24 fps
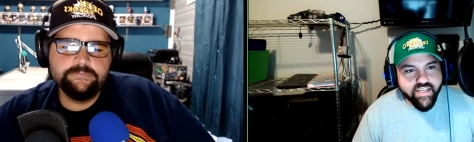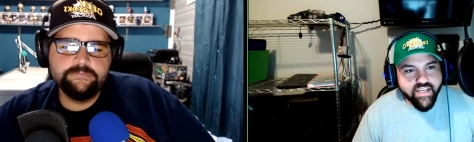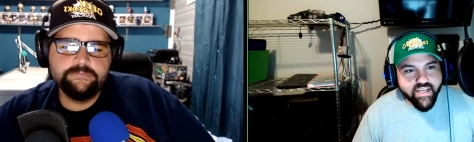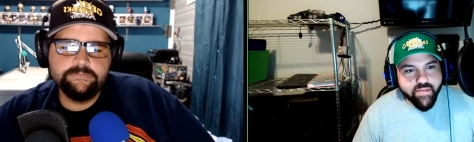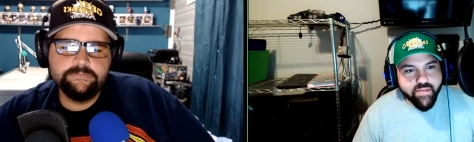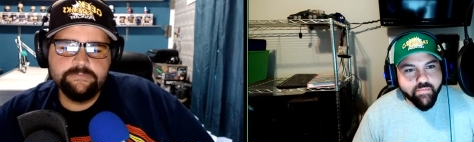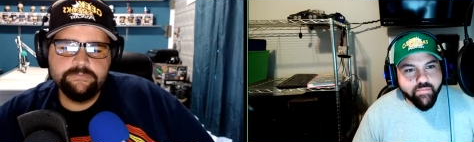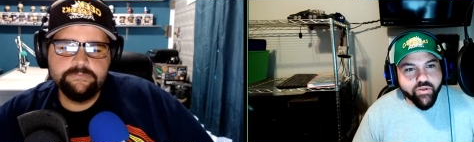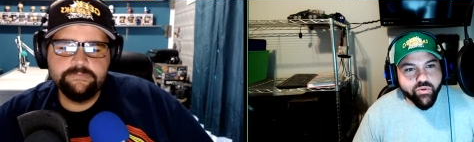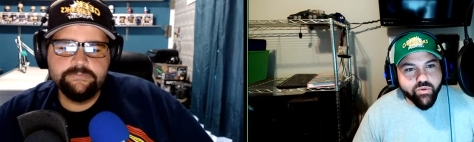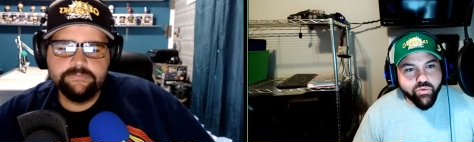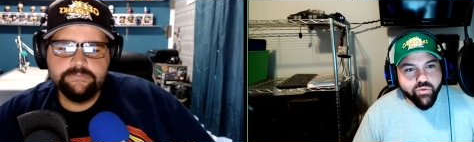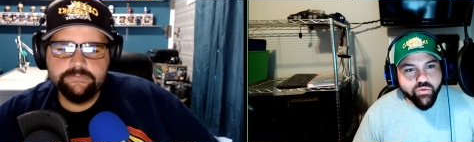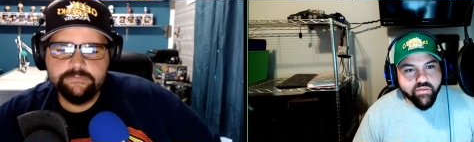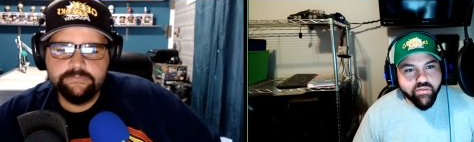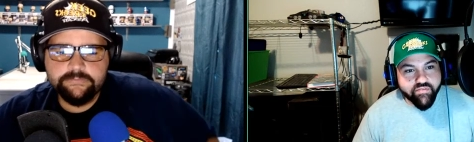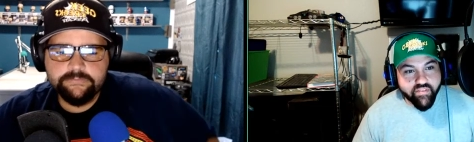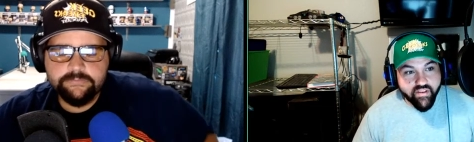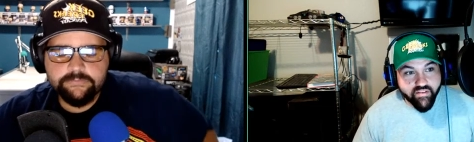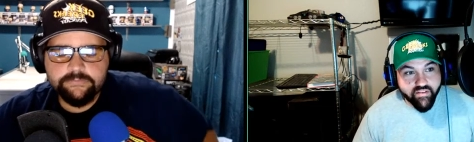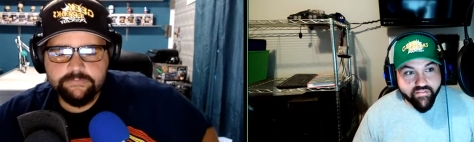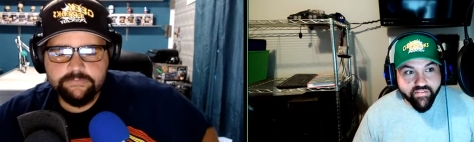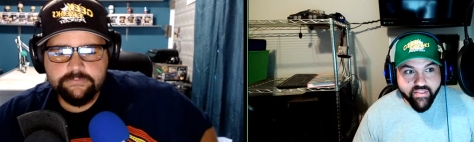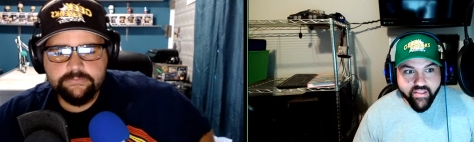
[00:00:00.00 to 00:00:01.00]
Speaker 1: it'd be cool
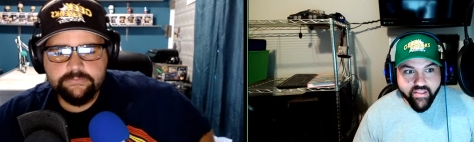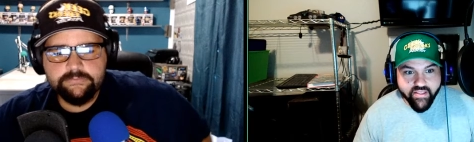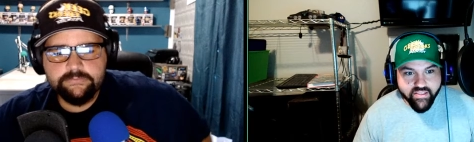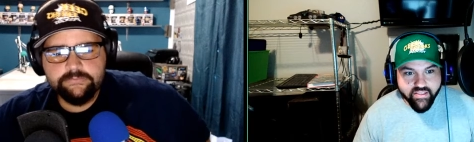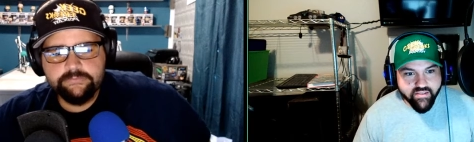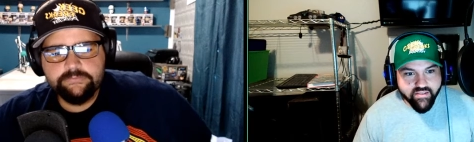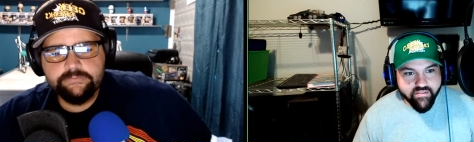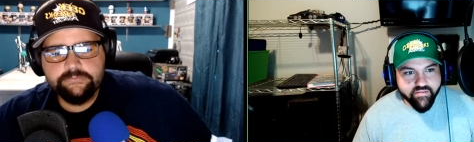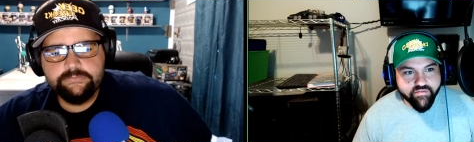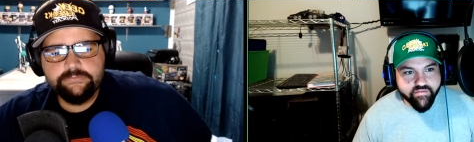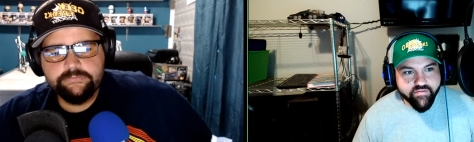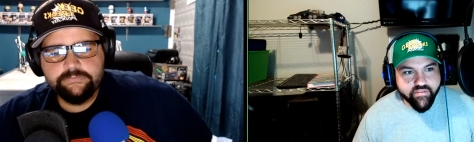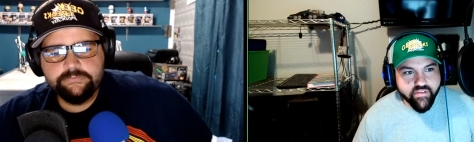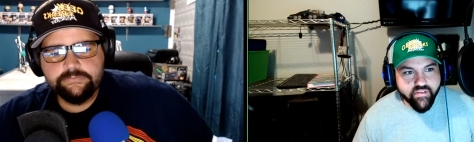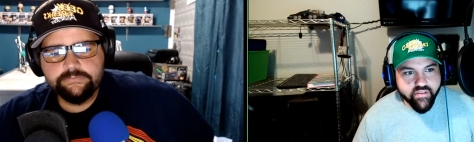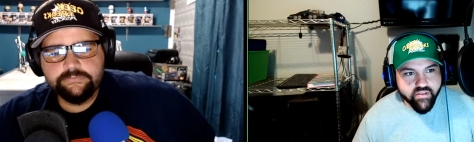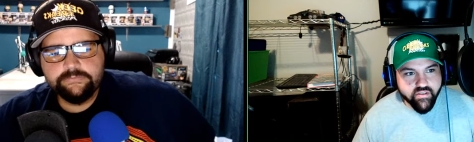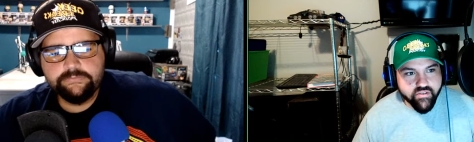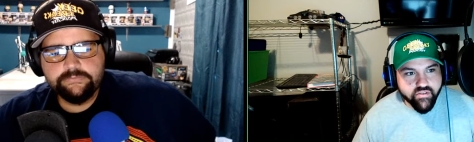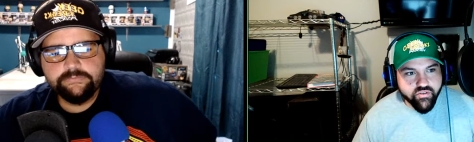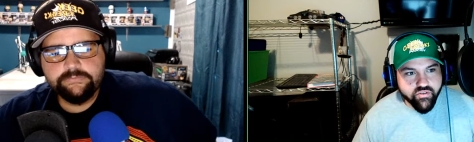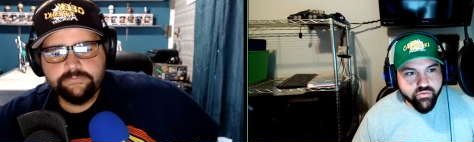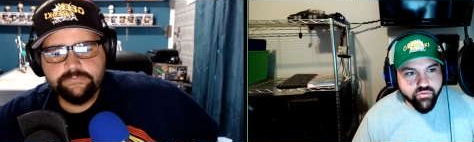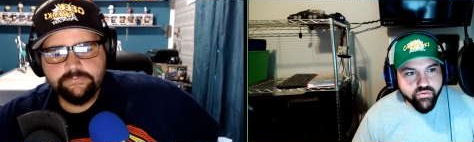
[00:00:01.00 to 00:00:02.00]
if, if things have
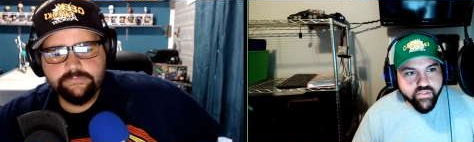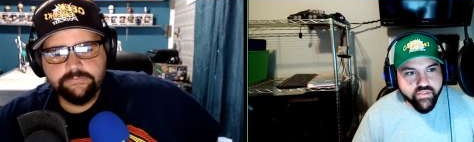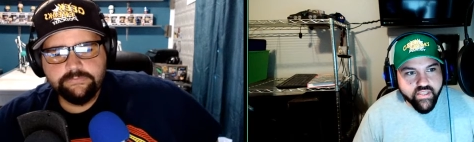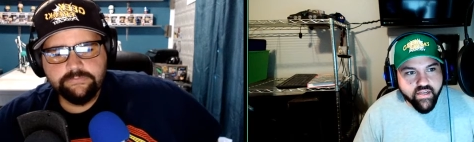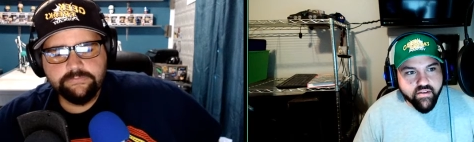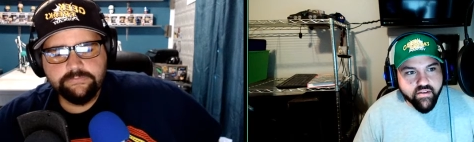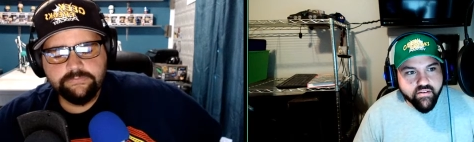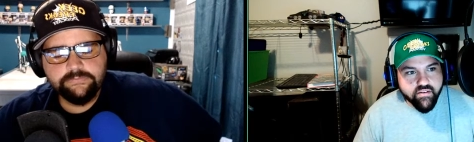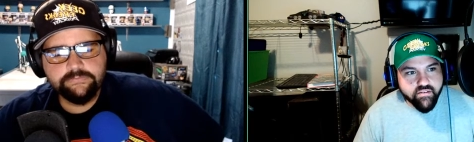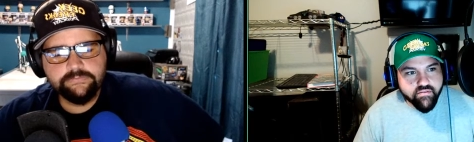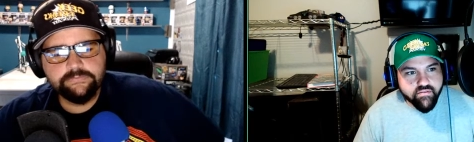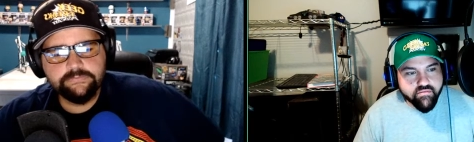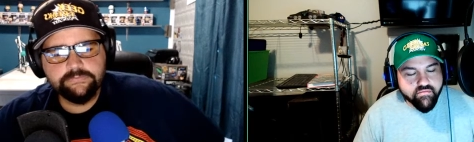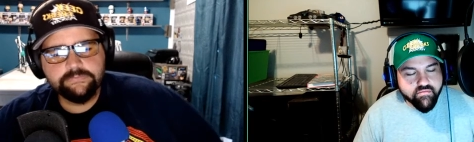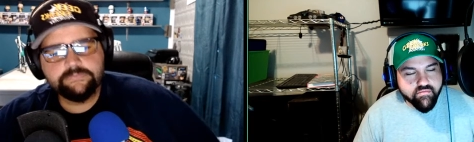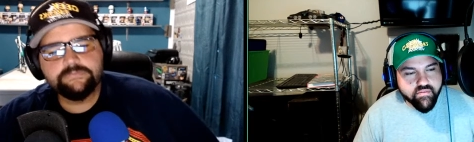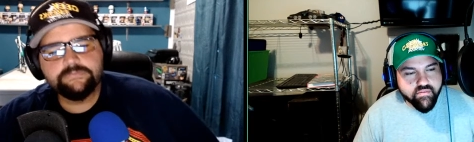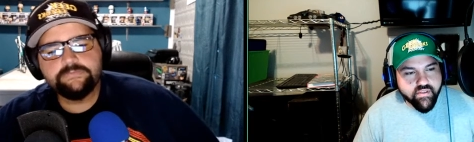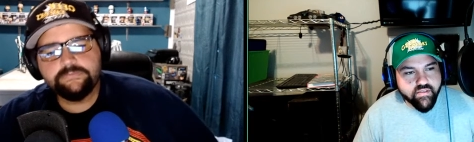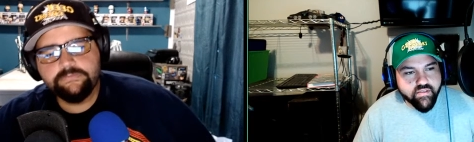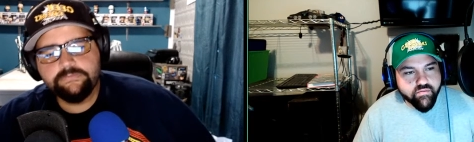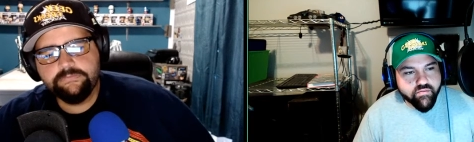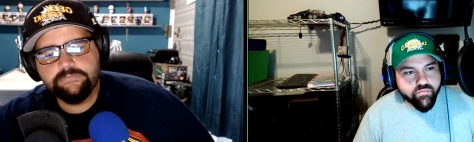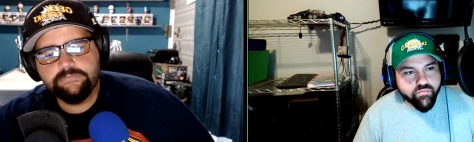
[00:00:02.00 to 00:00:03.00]
uh, cooled down and,
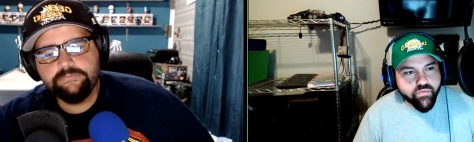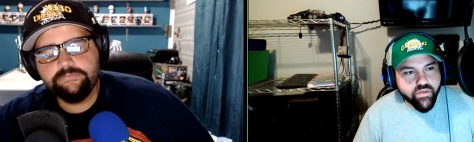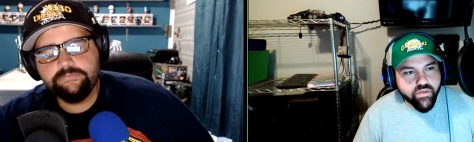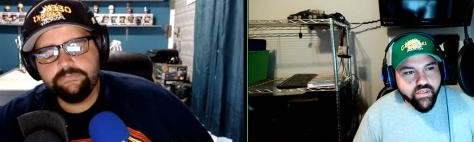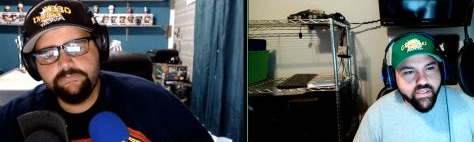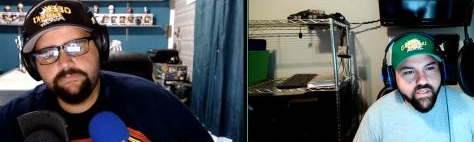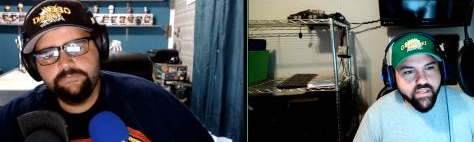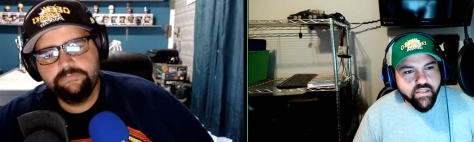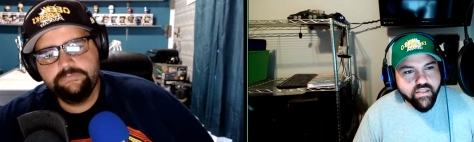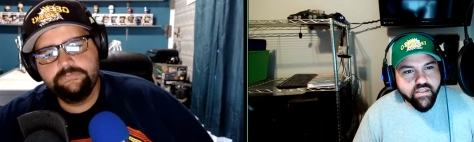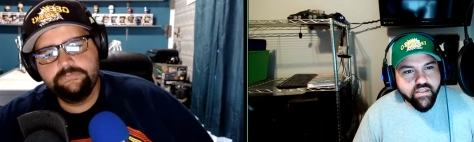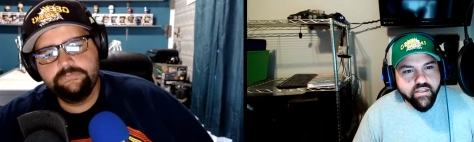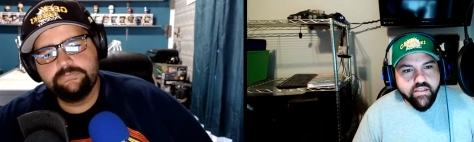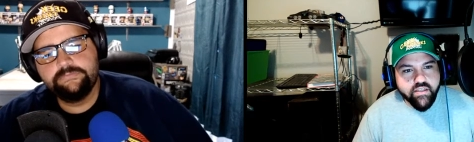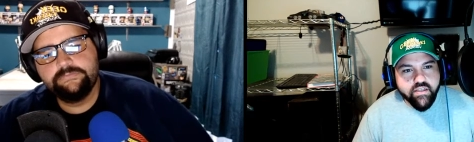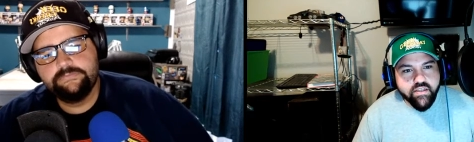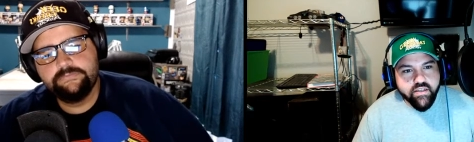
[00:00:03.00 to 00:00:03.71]
and whatnot.